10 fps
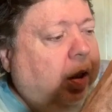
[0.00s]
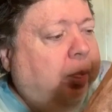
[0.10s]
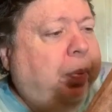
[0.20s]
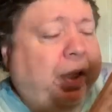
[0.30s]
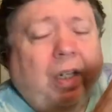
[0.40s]

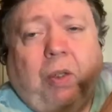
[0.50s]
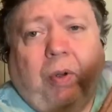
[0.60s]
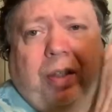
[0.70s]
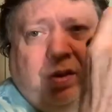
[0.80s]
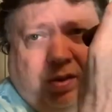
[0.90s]
But
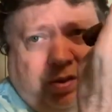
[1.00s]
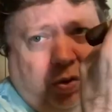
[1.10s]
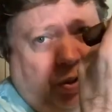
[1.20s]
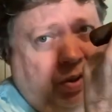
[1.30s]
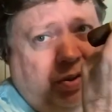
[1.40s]
anyway, this is a
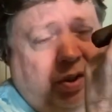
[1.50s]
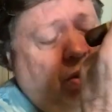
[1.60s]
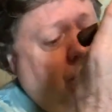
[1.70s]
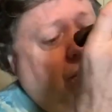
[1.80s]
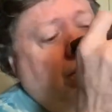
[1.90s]
great
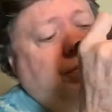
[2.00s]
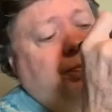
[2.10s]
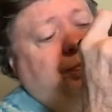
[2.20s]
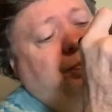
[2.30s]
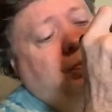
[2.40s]
cigar,
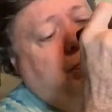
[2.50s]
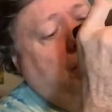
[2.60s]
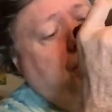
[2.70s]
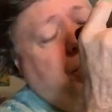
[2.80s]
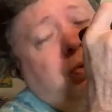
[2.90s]
a
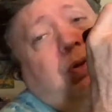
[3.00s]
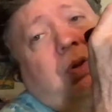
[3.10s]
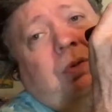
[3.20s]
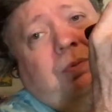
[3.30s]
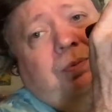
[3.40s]

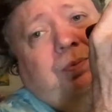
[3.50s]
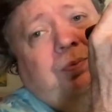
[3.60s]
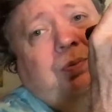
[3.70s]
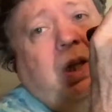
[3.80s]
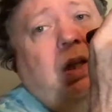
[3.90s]
Maduro.
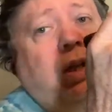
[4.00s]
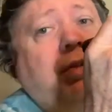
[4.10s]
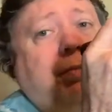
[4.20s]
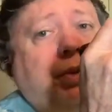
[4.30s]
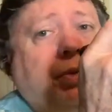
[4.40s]
I love
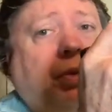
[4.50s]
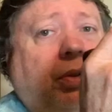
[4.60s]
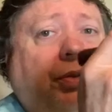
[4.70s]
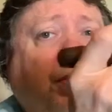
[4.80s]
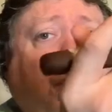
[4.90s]

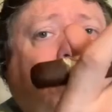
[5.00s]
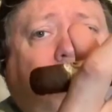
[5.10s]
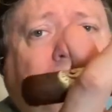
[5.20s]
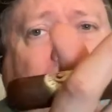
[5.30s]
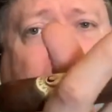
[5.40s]
Maduros. I like the
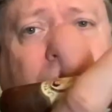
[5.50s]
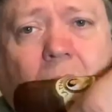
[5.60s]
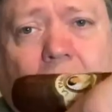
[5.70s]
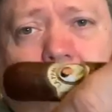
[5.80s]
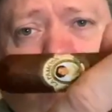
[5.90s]
dark,
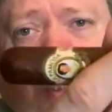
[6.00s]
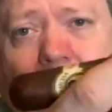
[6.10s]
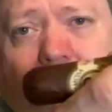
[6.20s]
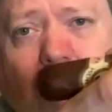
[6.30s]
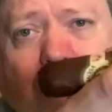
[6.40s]
oily
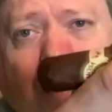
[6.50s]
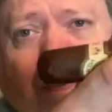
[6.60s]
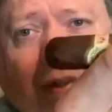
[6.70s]
wrapper.